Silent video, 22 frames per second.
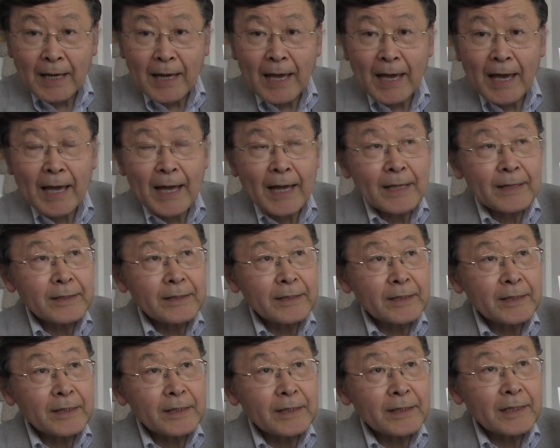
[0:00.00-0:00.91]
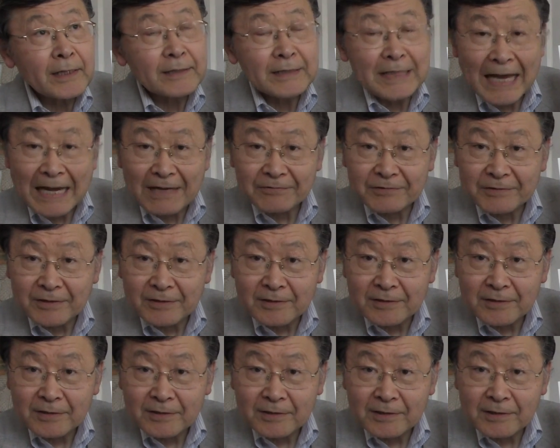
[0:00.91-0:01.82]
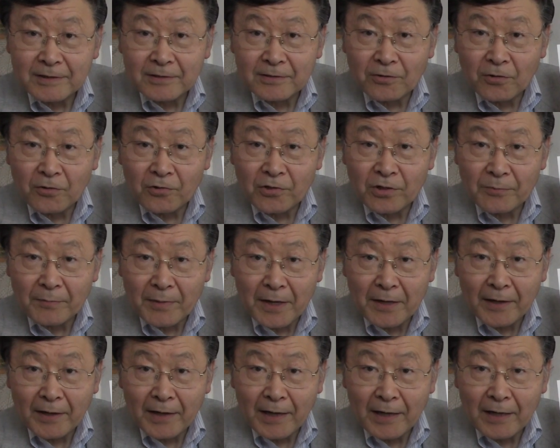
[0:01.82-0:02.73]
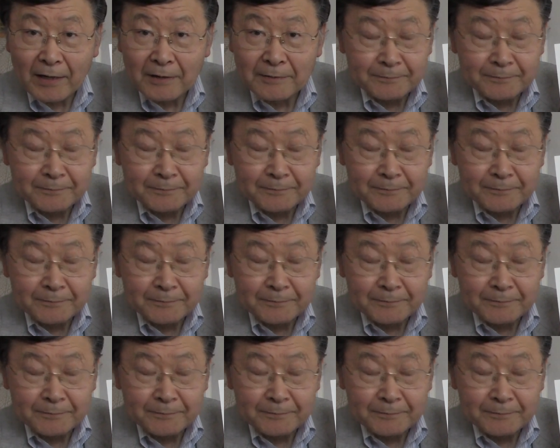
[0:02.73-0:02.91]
and the NAFTA in North America.